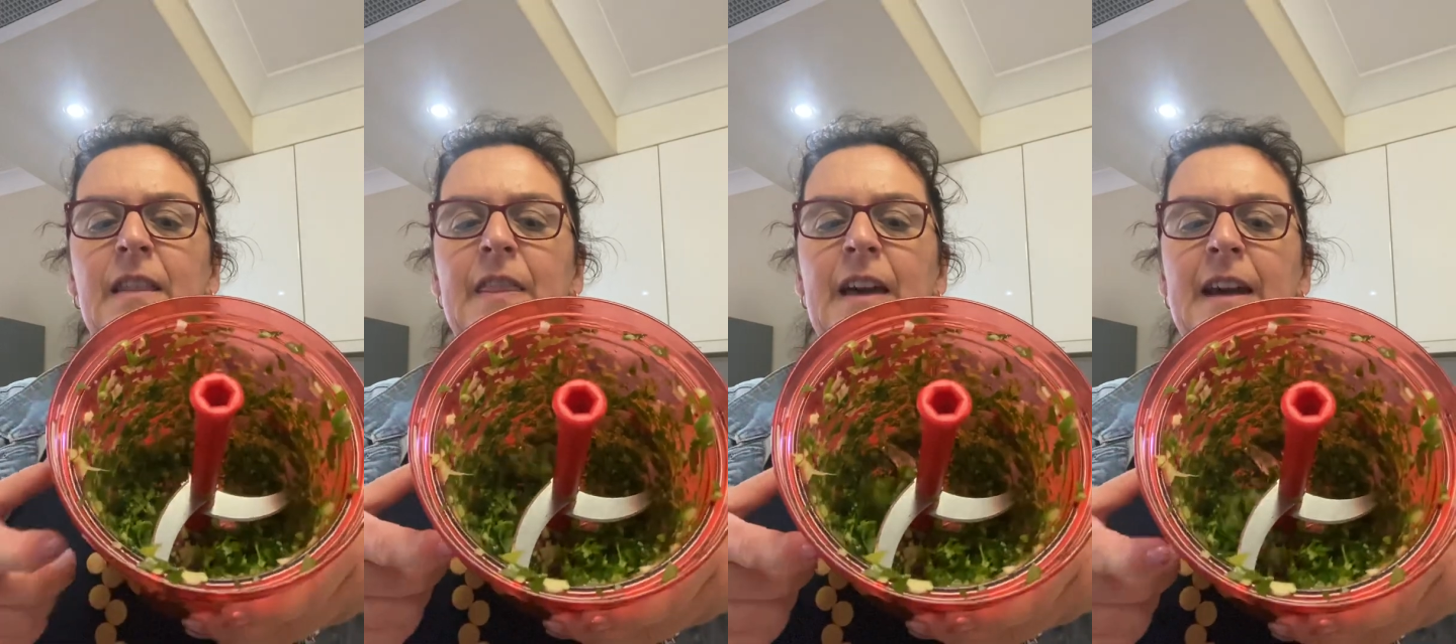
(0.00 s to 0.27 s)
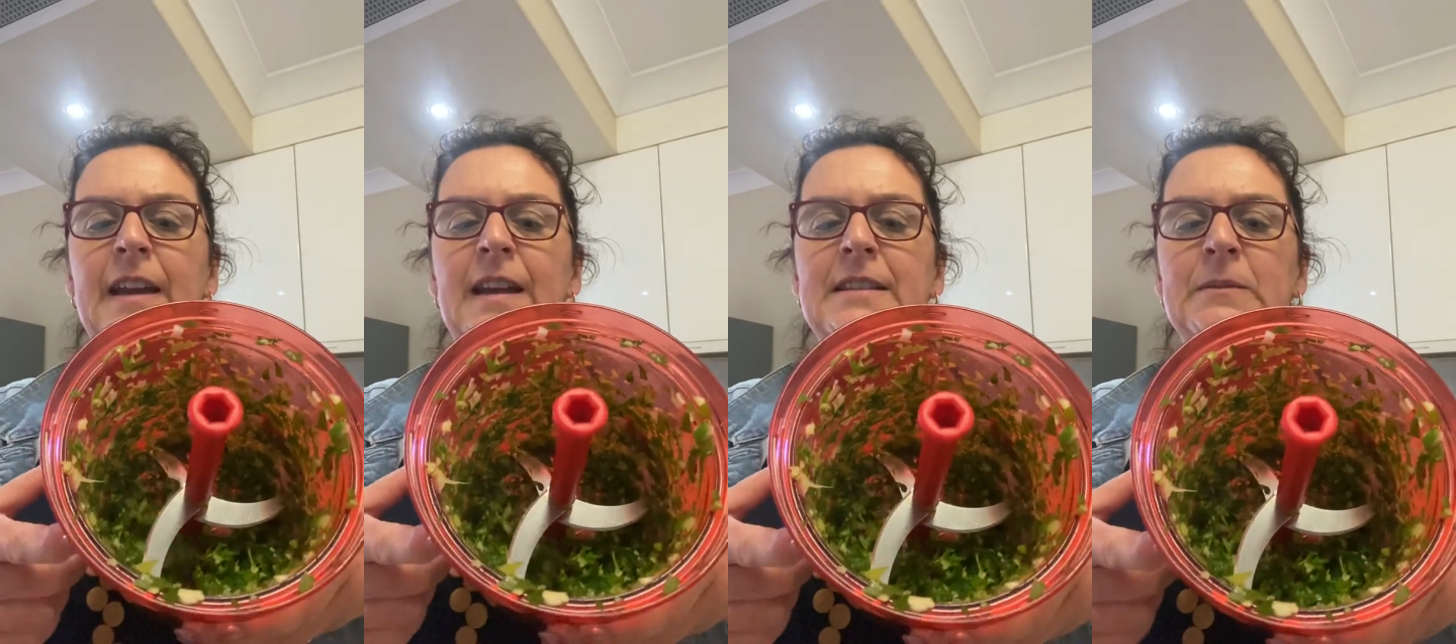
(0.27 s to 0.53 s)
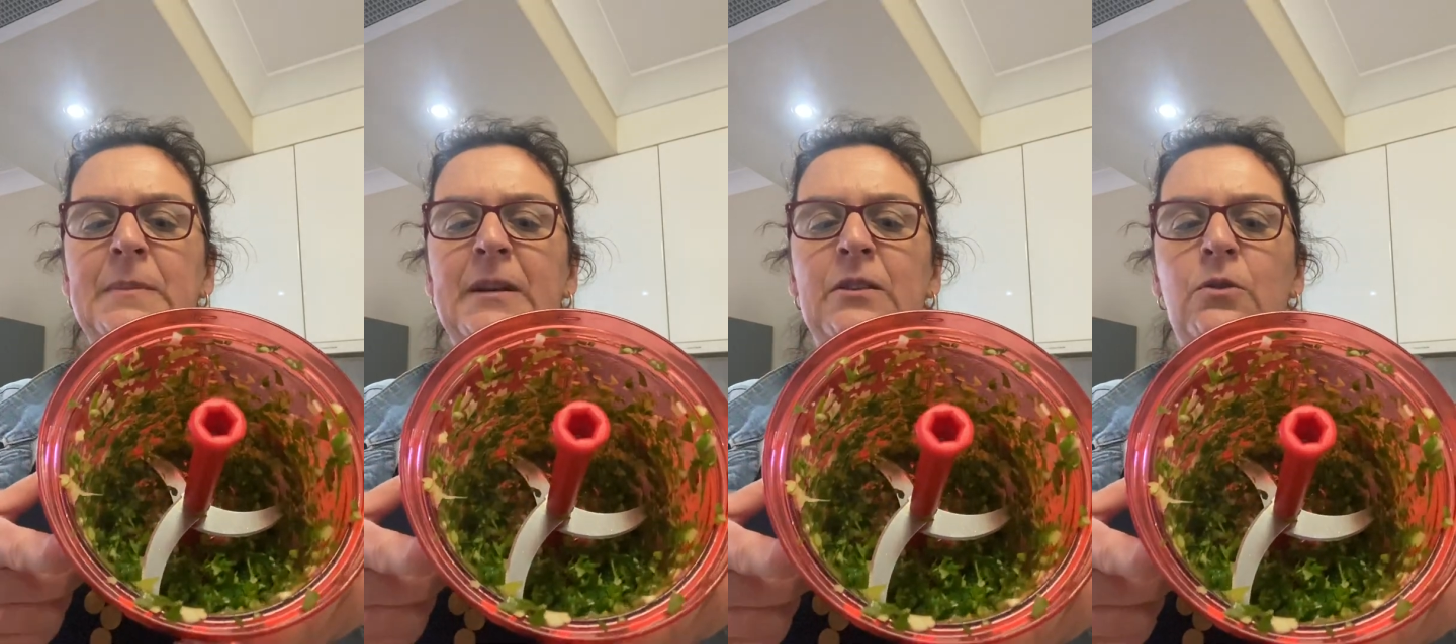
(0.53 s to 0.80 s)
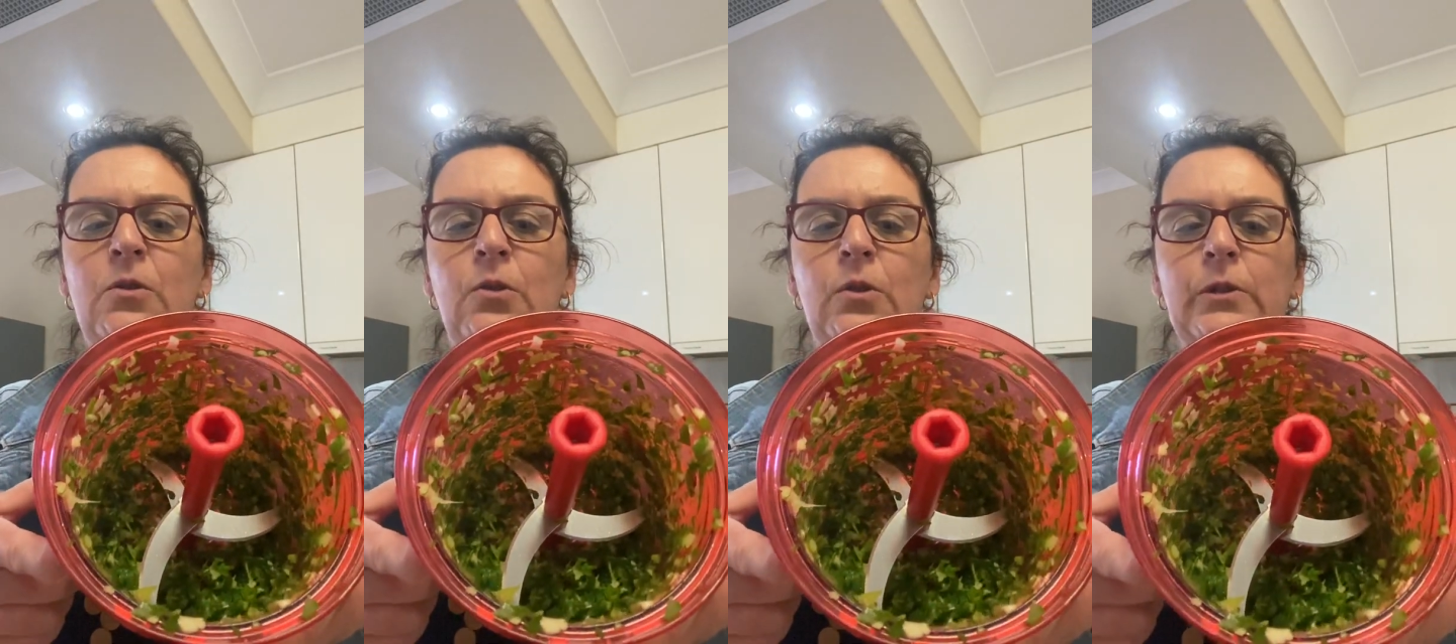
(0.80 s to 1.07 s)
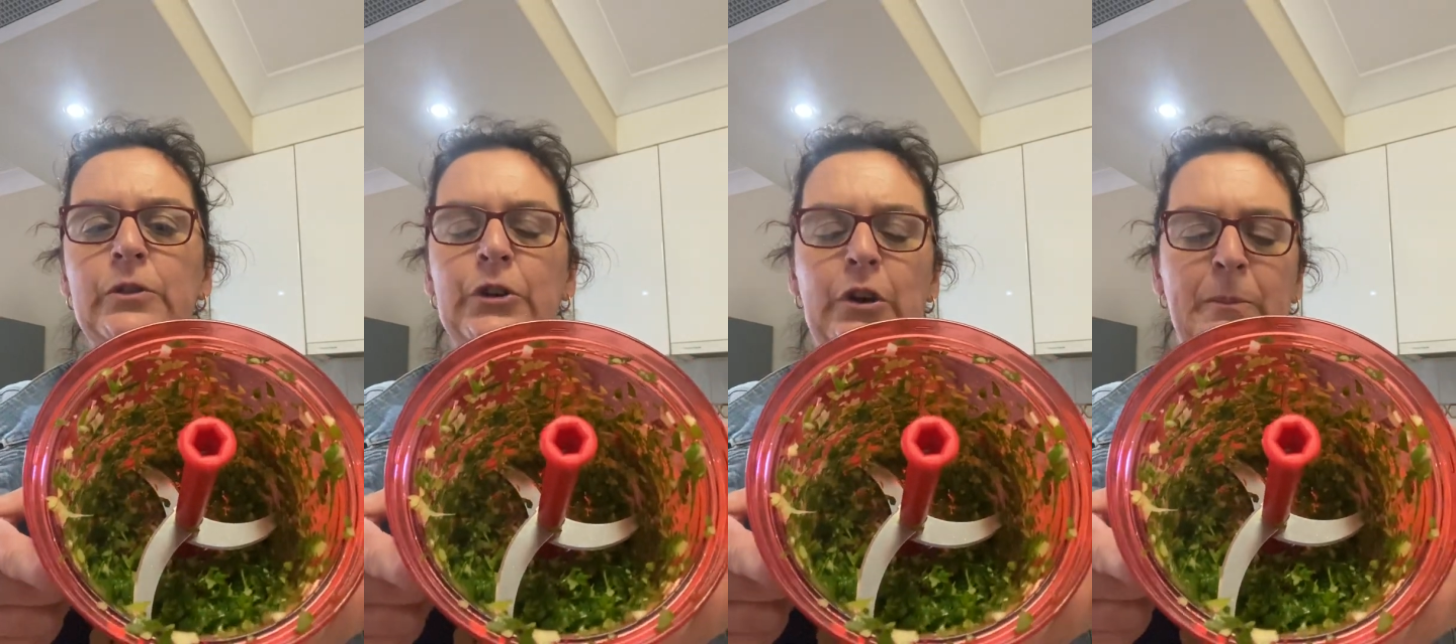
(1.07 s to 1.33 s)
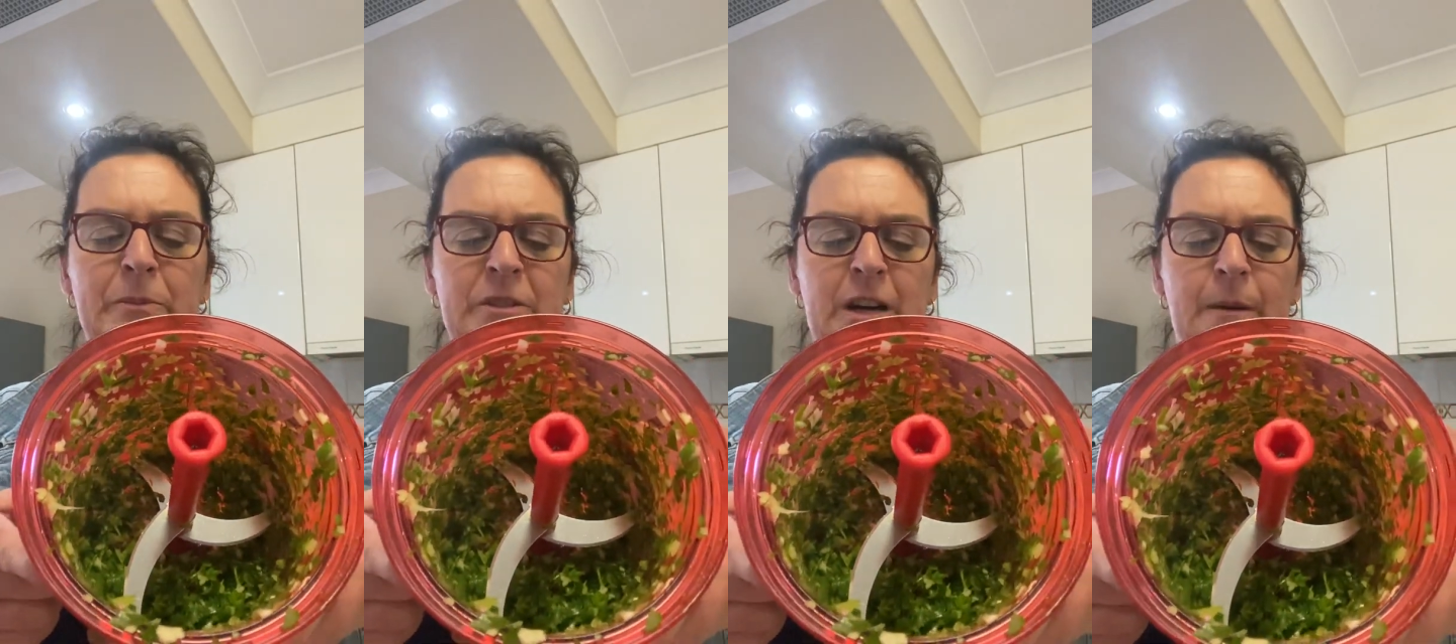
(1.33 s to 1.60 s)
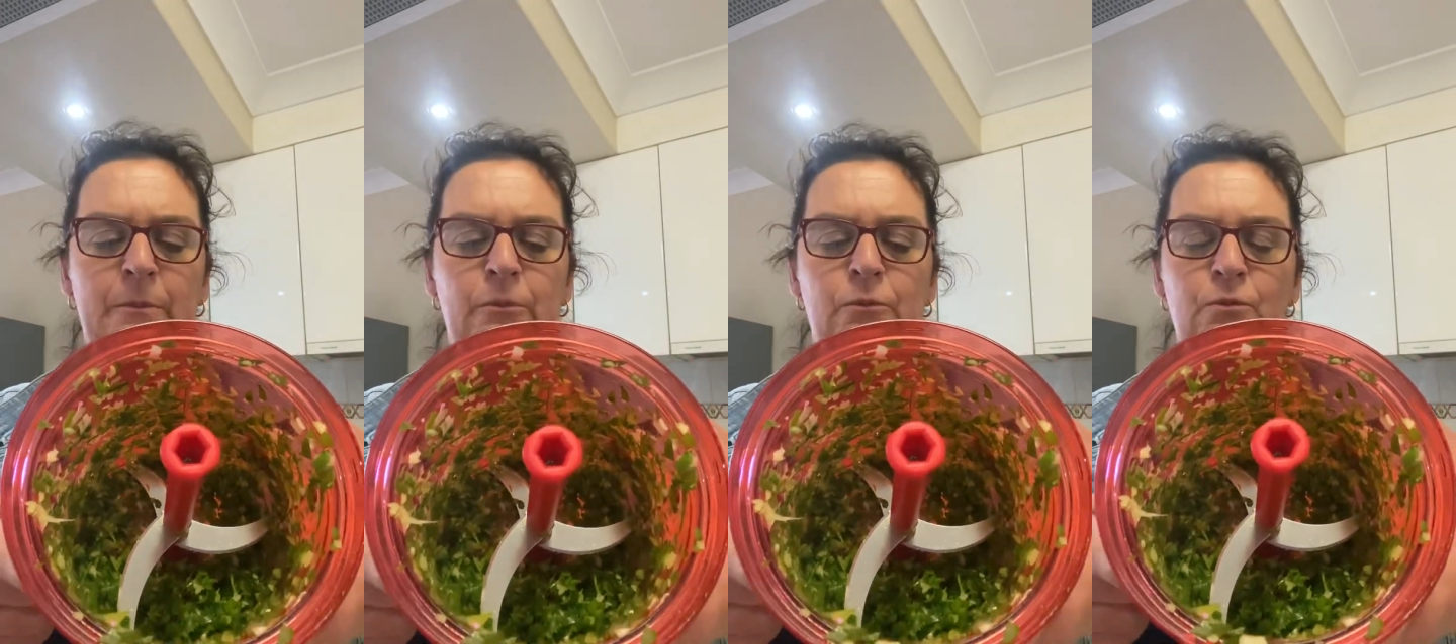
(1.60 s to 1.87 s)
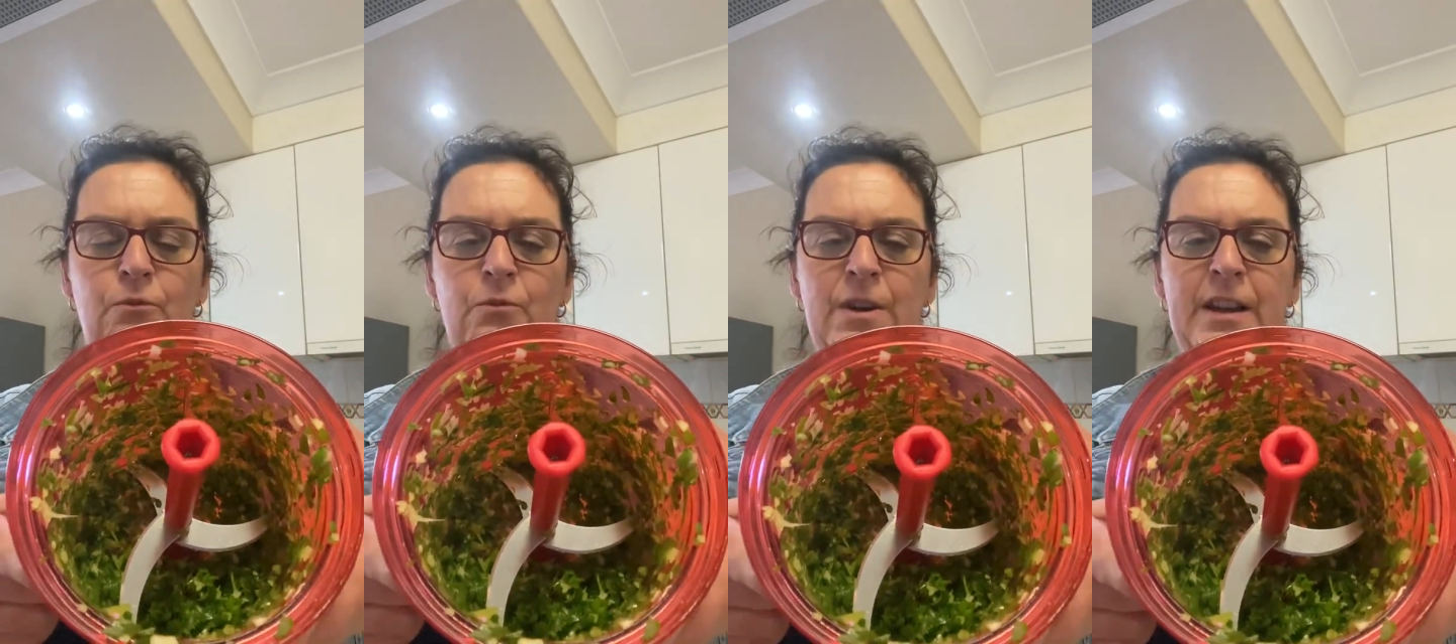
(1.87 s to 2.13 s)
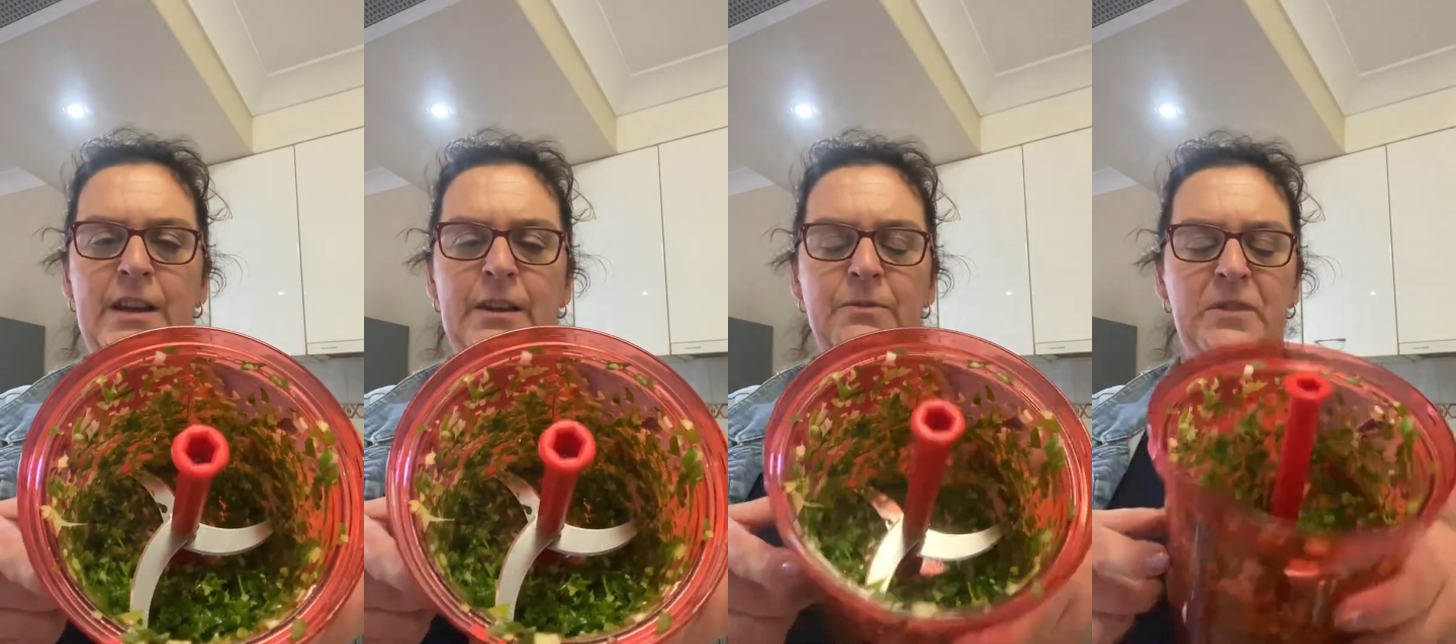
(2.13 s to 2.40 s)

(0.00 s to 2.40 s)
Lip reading: That has been all chopped up really,